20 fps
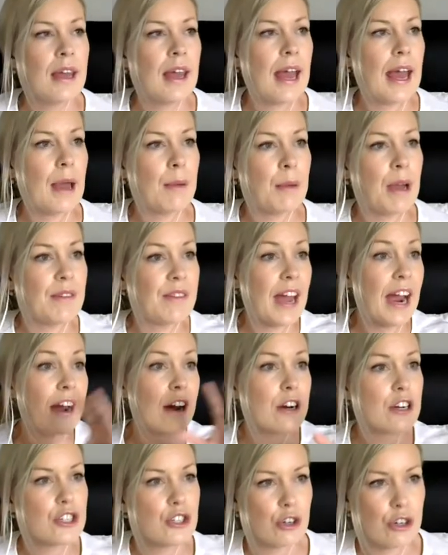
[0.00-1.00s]
um, and
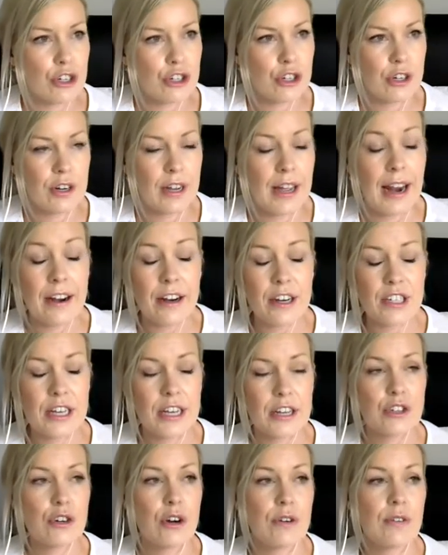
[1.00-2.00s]
architecture,
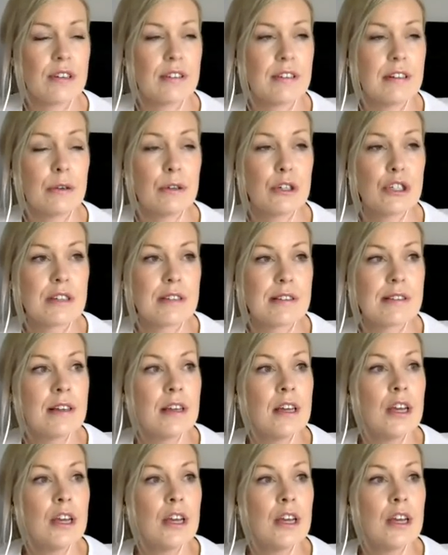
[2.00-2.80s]
architecture of our solutions.